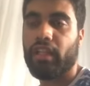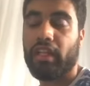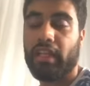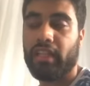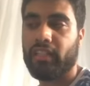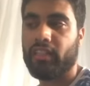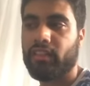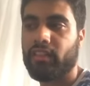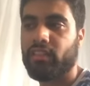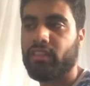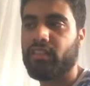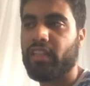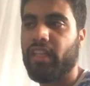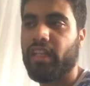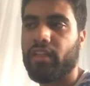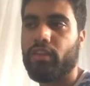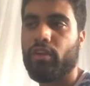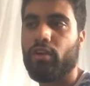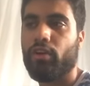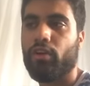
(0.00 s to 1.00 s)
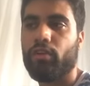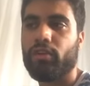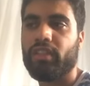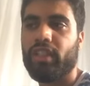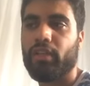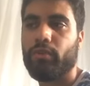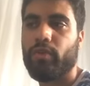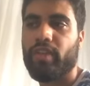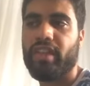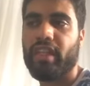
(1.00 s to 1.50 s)
and stay the whole
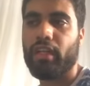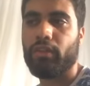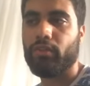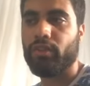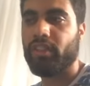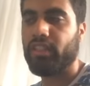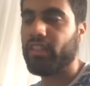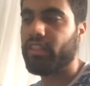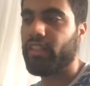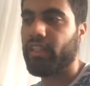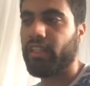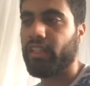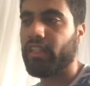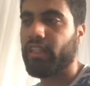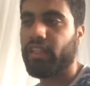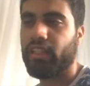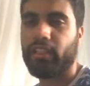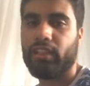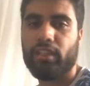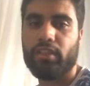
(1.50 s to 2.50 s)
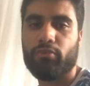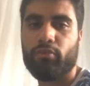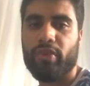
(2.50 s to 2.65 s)
day without eating and